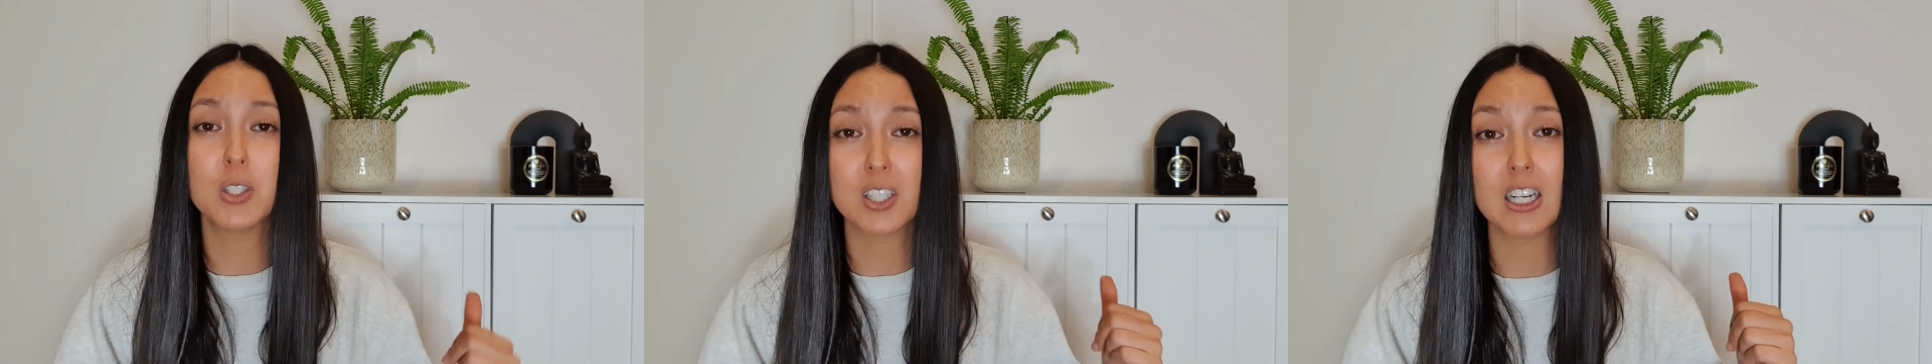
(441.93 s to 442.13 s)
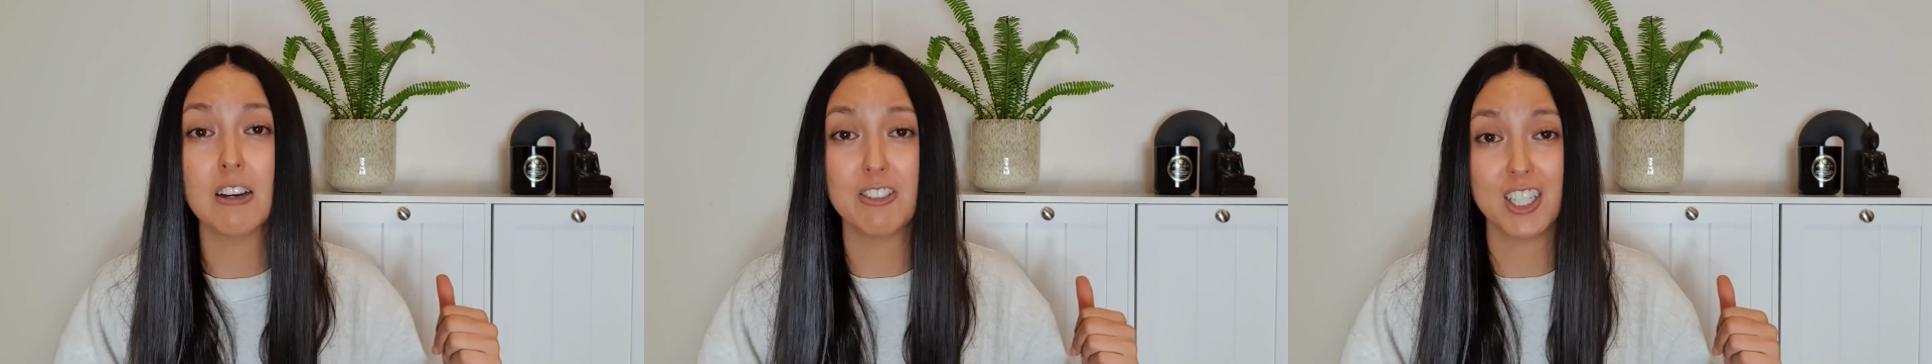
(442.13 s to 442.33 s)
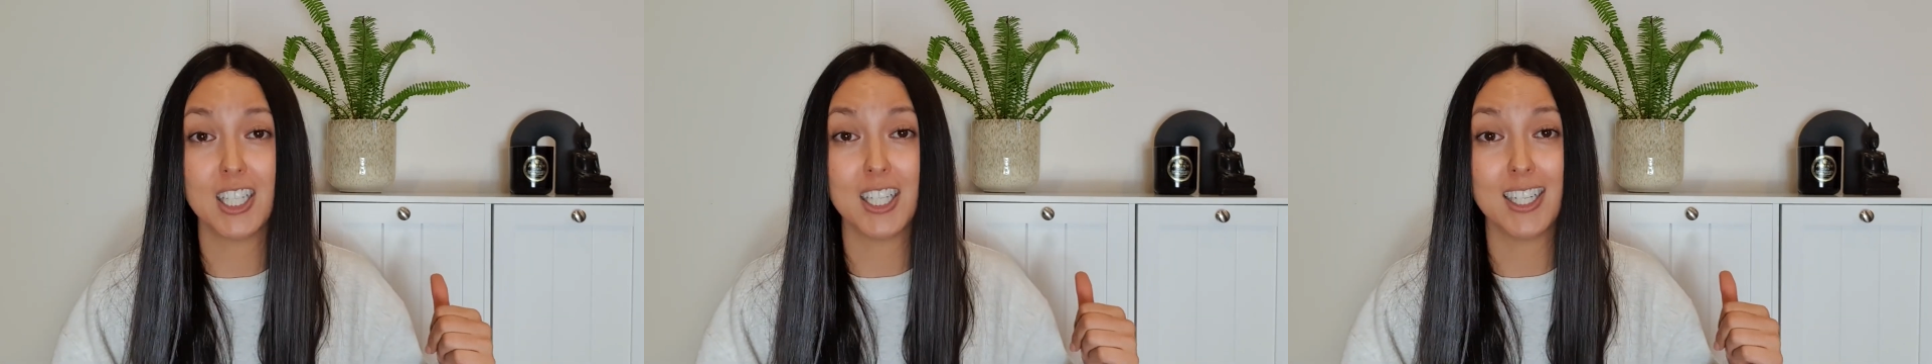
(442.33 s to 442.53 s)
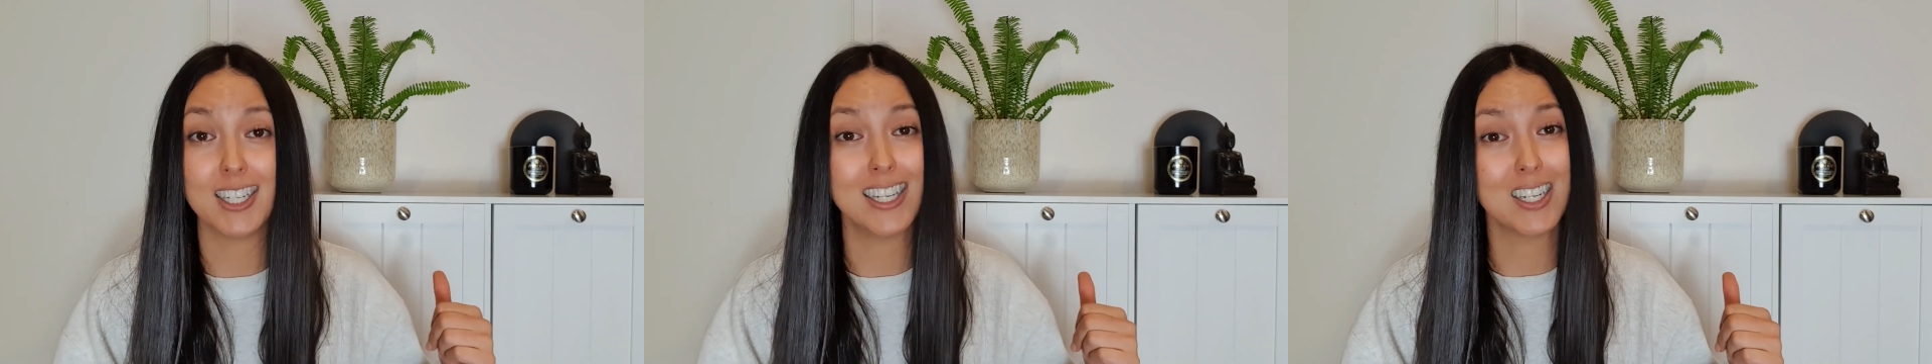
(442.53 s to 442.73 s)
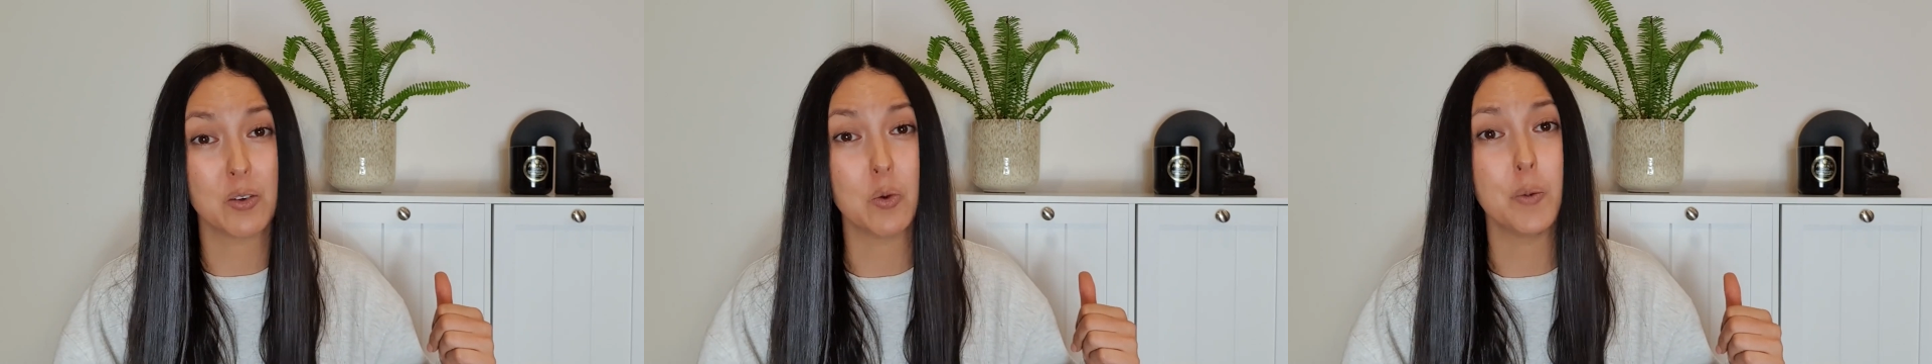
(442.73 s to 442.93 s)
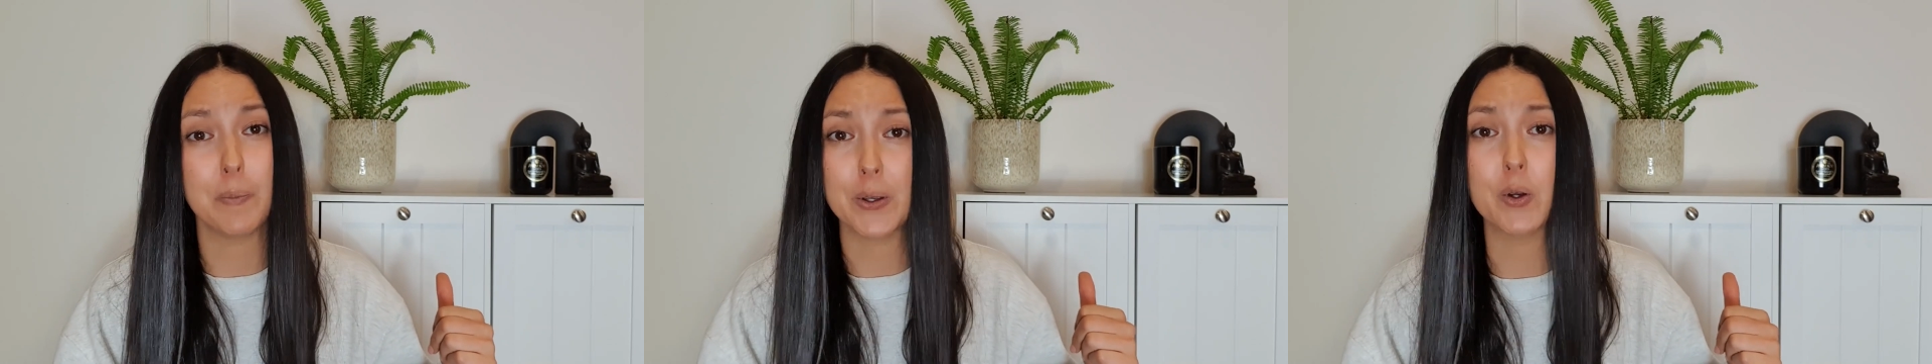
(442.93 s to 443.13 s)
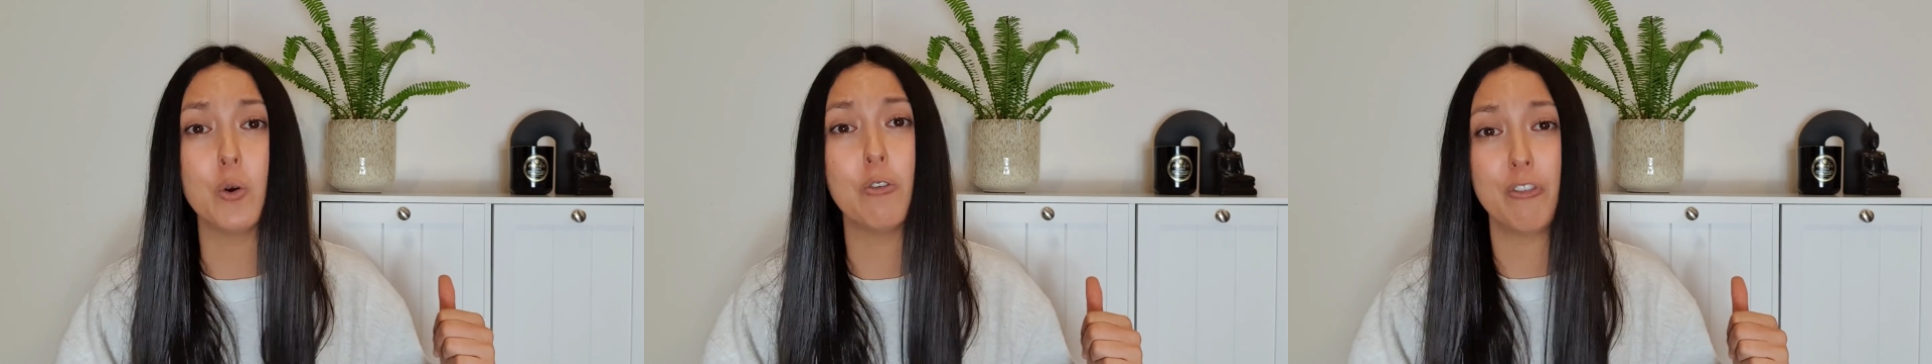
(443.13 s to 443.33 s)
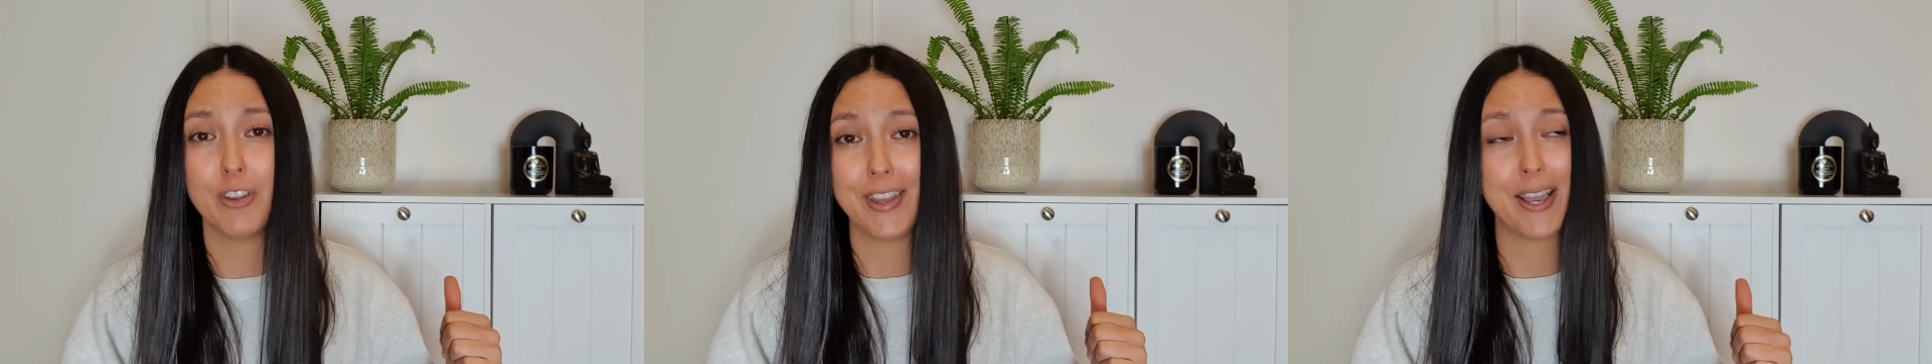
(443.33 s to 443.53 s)
stuff in here and it would be good
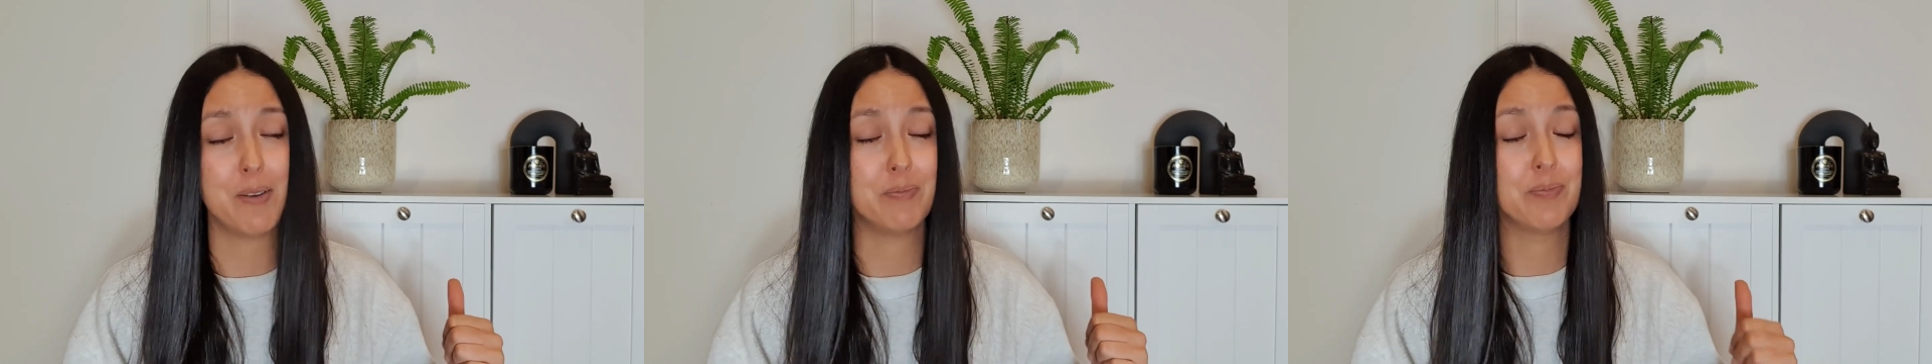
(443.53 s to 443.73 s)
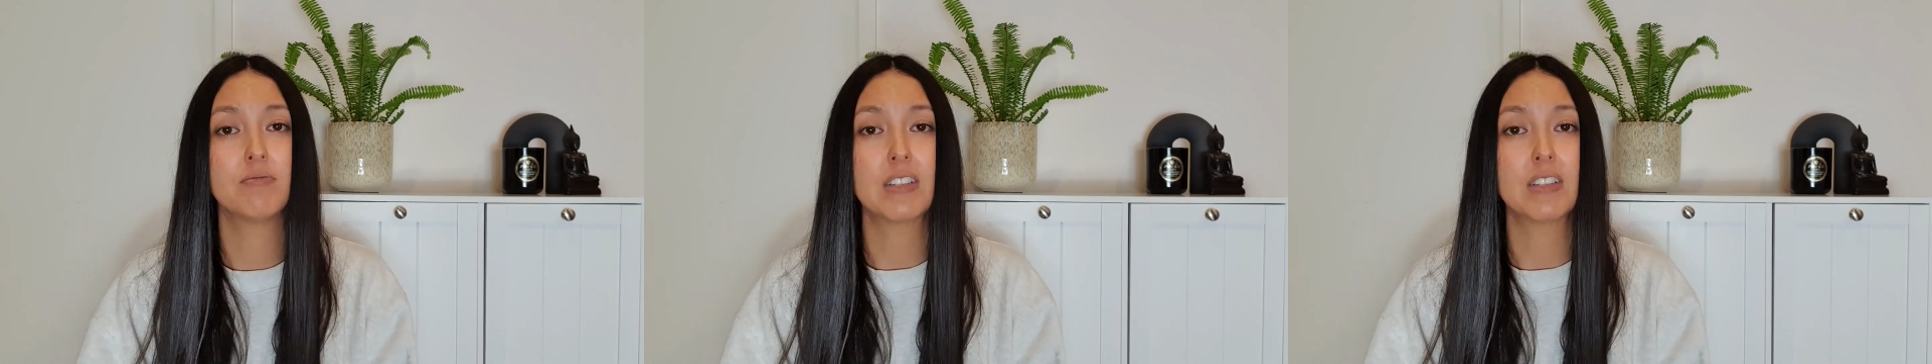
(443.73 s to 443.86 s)
for them.